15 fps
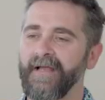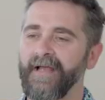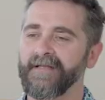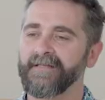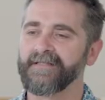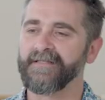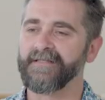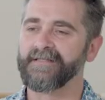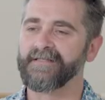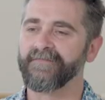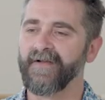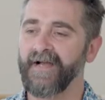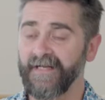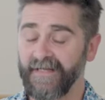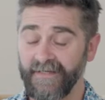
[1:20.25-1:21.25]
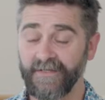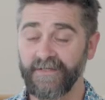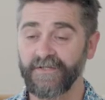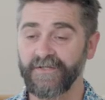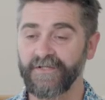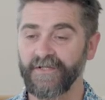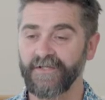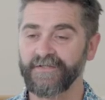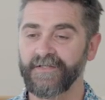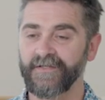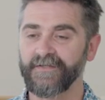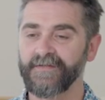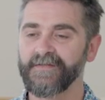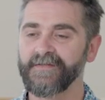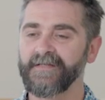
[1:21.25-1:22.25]
and it's violin
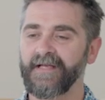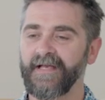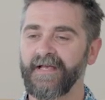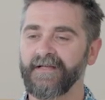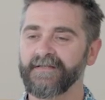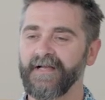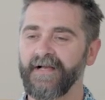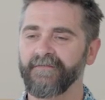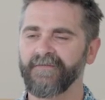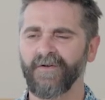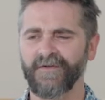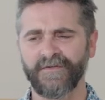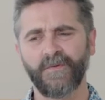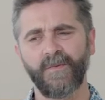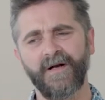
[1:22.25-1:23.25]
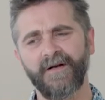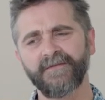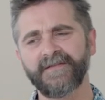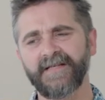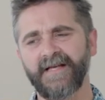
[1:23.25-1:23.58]
concertos, and I've got 12